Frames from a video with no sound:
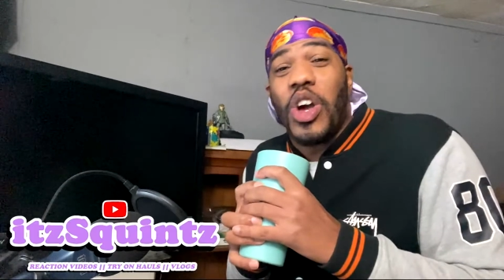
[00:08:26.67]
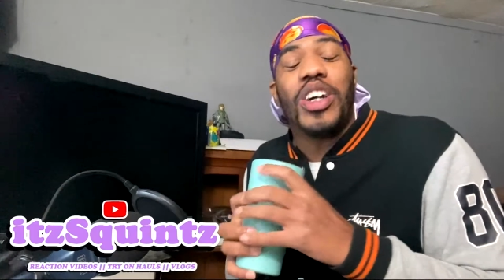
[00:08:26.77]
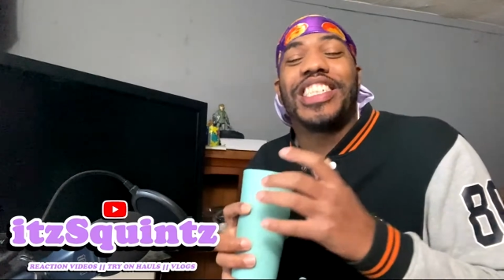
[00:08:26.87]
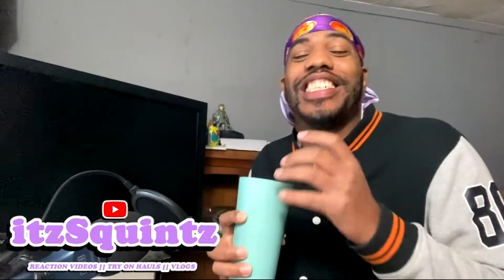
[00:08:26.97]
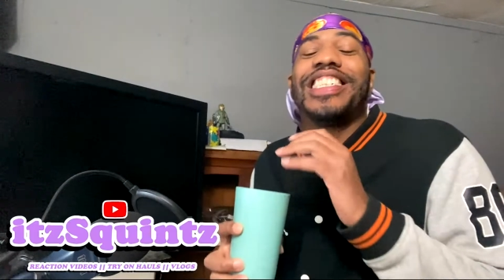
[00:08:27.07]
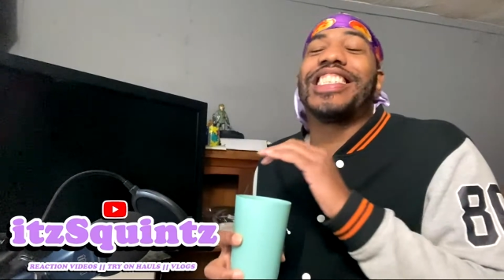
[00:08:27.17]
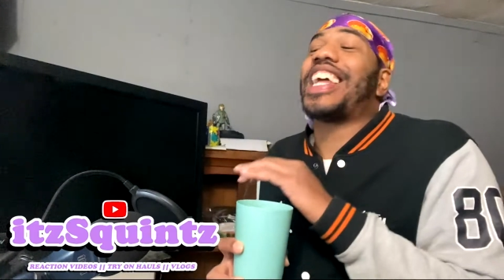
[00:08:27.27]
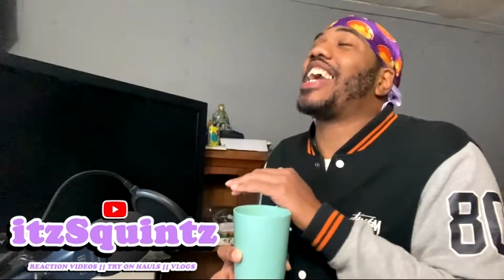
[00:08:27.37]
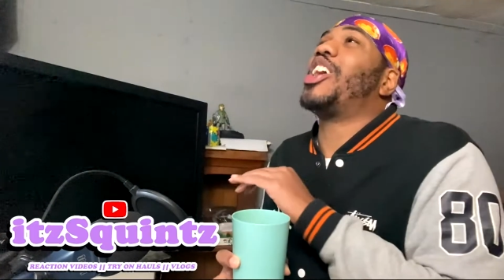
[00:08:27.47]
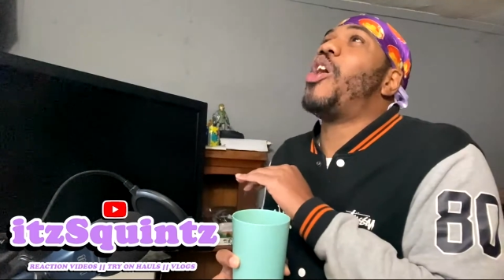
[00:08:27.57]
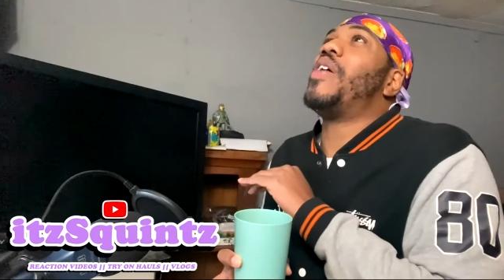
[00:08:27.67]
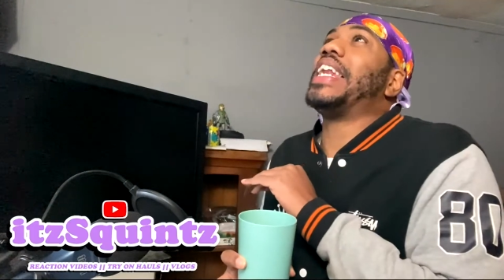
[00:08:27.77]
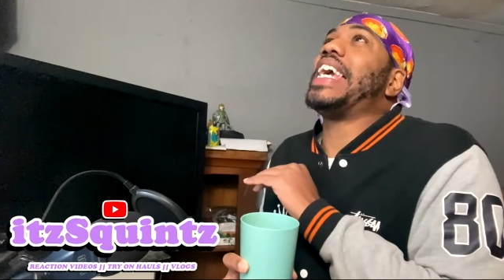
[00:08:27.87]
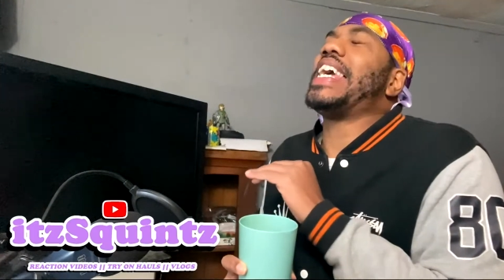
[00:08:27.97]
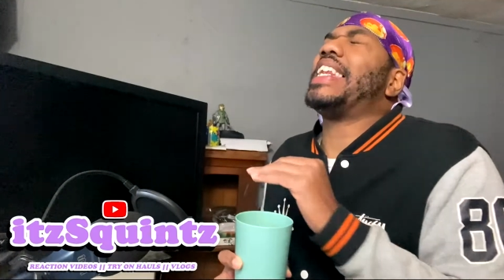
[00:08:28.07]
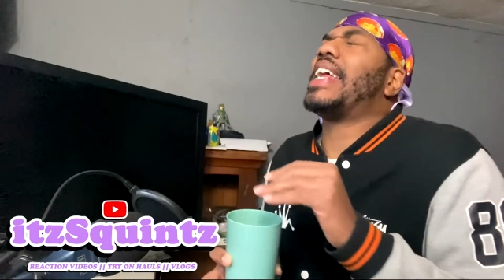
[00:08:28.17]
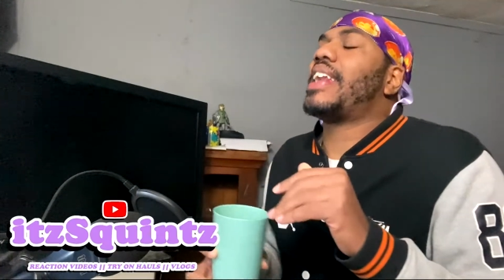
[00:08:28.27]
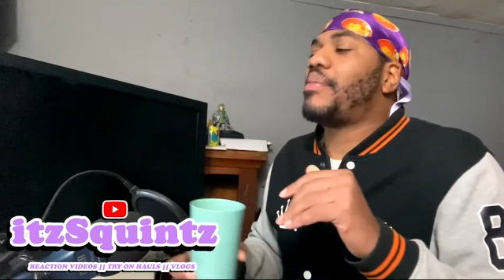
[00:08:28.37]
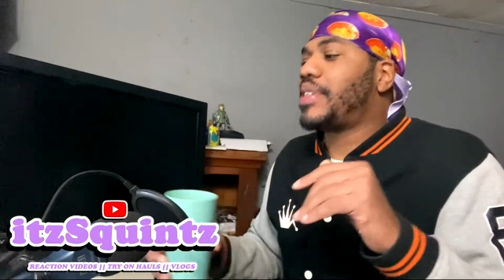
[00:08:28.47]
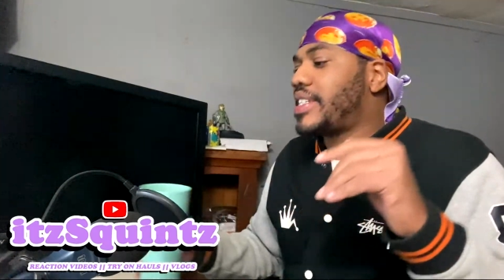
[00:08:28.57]
she's just like going in. And
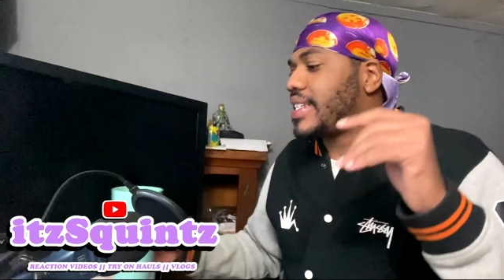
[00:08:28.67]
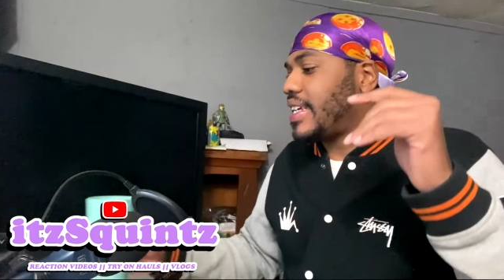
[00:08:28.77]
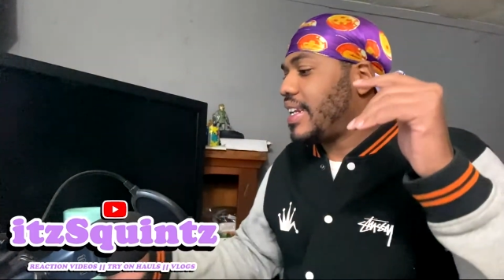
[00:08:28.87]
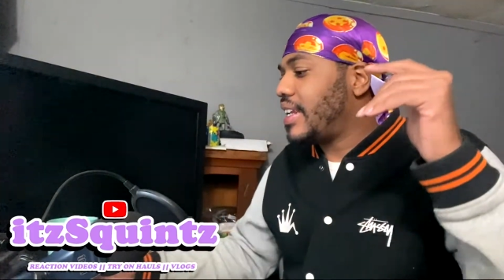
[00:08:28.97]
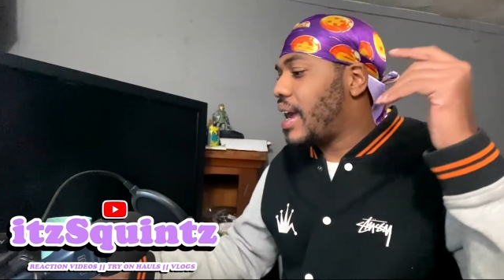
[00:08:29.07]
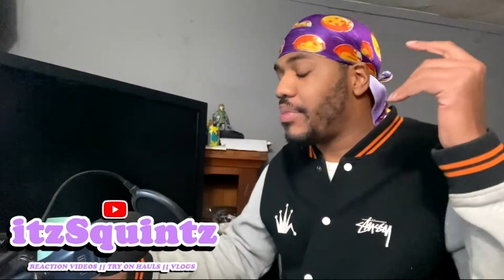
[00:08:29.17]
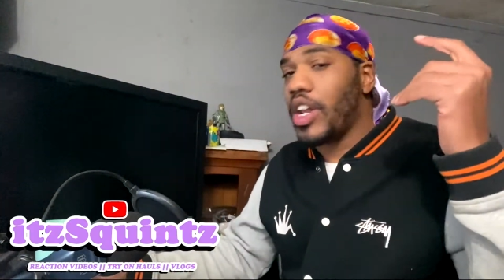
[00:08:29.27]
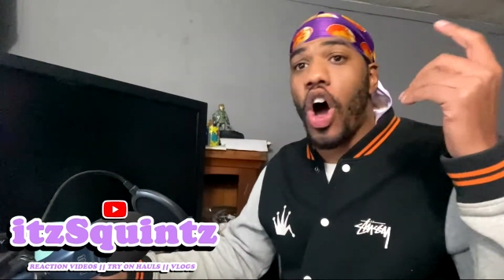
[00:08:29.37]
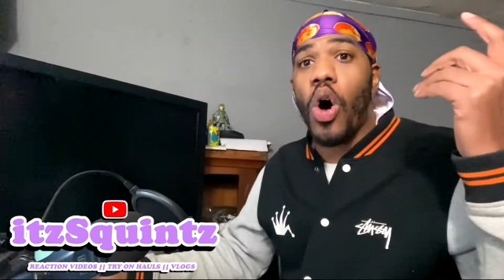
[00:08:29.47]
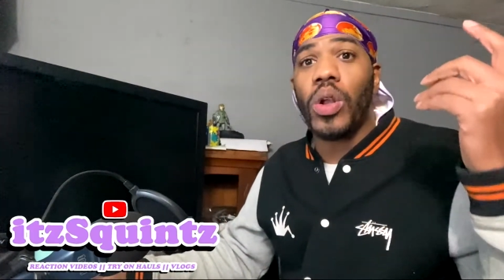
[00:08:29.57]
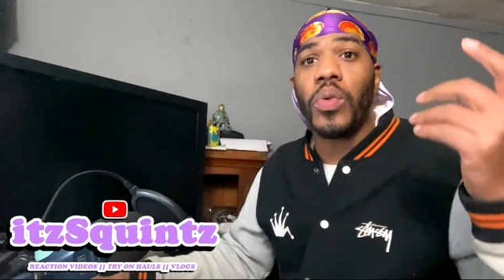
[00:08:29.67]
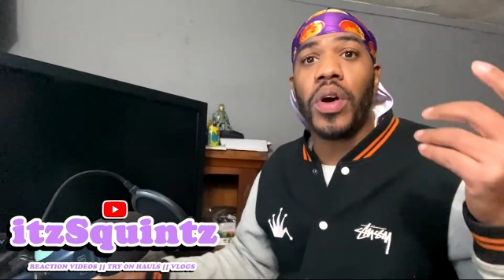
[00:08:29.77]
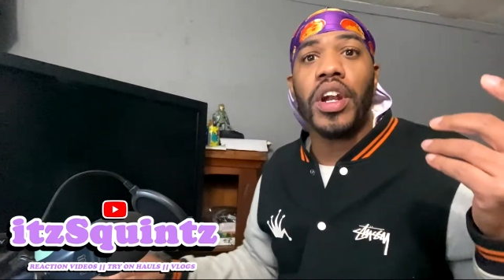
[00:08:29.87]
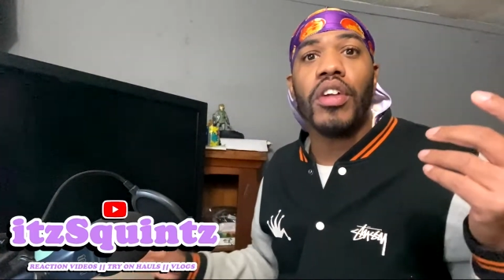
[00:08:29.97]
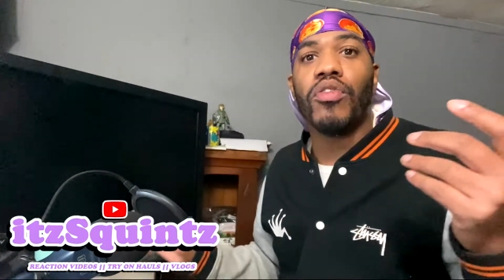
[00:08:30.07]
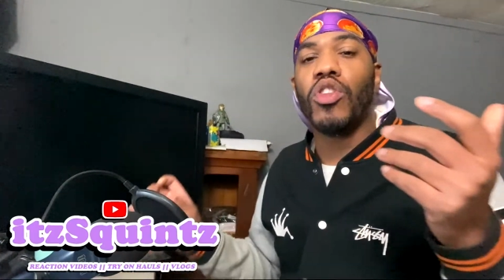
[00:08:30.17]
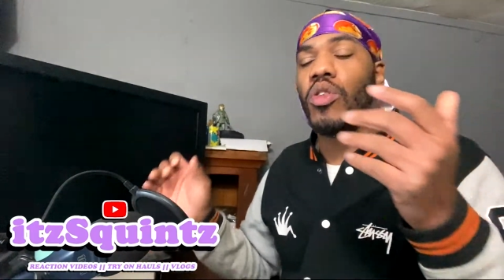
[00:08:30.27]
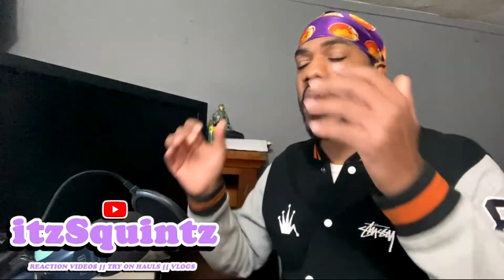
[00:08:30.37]
I'm just sitting in, I'm the only one in the room.